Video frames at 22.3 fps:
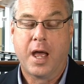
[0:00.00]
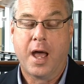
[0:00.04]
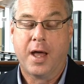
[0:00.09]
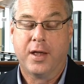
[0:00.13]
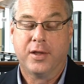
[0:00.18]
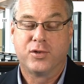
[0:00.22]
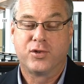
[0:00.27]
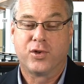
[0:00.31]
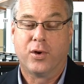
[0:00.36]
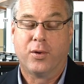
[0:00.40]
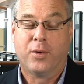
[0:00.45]

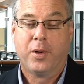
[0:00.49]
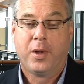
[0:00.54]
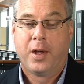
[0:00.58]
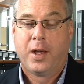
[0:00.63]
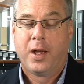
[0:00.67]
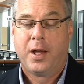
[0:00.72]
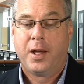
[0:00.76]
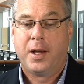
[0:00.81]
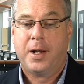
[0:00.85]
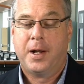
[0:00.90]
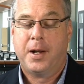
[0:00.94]
Yeah, and so
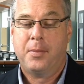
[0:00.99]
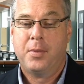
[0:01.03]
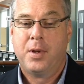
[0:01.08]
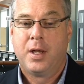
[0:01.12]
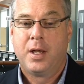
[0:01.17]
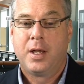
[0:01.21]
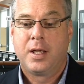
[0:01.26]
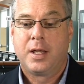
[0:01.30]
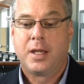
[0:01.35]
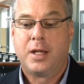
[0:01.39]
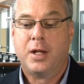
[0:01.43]
um,
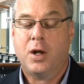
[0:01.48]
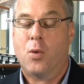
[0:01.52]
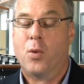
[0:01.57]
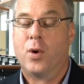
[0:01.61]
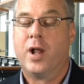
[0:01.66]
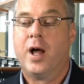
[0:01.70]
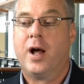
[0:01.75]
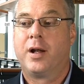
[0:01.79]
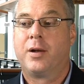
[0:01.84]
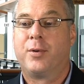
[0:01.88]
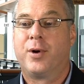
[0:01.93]
you know
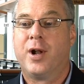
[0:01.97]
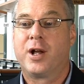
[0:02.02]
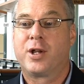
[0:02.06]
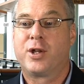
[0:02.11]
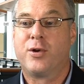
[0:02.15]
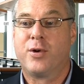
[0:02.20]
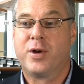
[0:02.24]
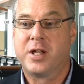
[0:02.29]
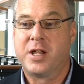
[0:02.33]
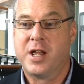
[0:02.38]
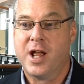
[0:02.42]
we're not we're
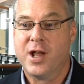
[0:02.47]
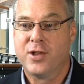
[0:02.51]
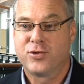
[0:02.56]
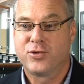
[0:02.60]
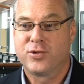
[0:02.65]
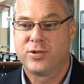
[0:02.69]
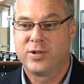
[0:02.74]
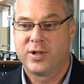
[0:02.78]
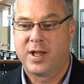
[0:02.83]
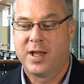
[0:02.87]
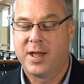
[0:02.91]
not curing
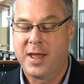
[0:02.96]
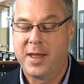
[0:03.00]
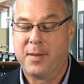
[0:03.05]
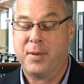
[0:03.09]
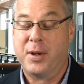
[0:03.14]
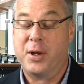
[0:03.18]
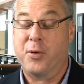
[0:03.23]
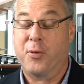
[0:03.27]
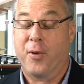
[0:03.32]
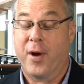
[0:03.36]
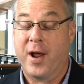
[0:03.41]
cancer.
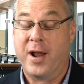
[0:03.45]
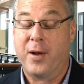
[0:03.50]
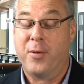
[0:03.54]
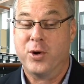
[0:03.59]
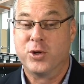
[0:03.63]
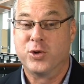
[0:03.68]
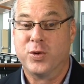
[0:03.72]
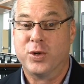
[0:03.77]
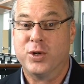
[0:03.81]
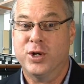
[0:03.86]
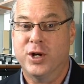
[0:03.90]
That'd be great. I
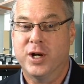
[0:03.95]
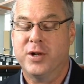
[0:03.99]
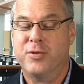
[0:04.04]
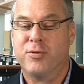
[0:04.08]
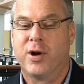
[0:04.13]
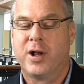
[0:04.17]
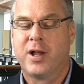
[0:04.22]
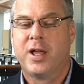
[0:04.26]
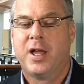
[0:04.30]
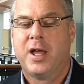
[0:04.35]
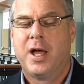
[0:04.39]
wish we
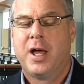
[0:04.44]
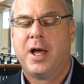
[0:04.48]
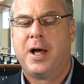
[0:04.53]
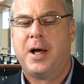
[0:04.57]
could, right?